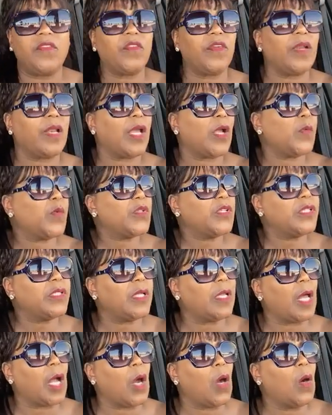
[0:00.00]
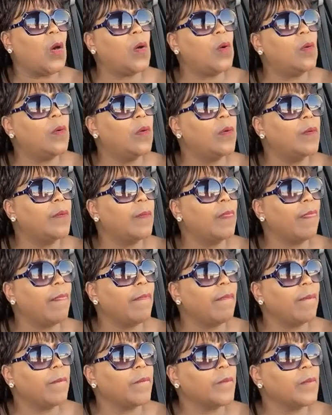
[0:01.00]
different languages and all,
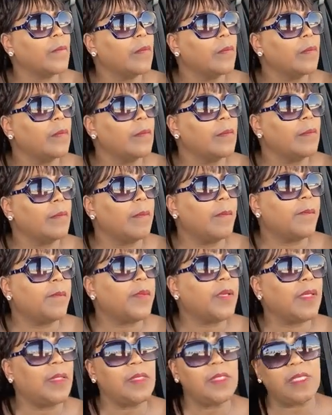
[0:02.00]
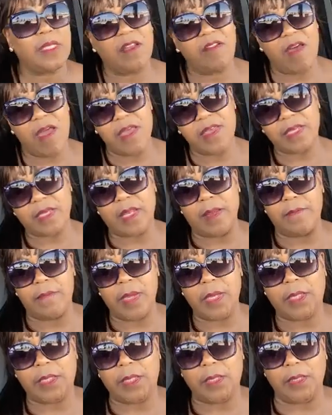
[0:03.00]
because it's going to
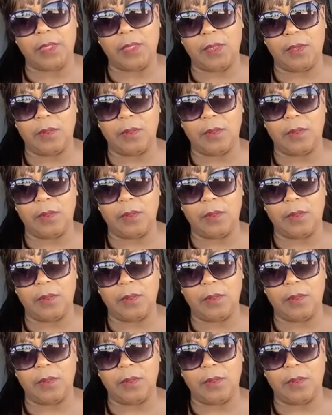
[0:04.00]
make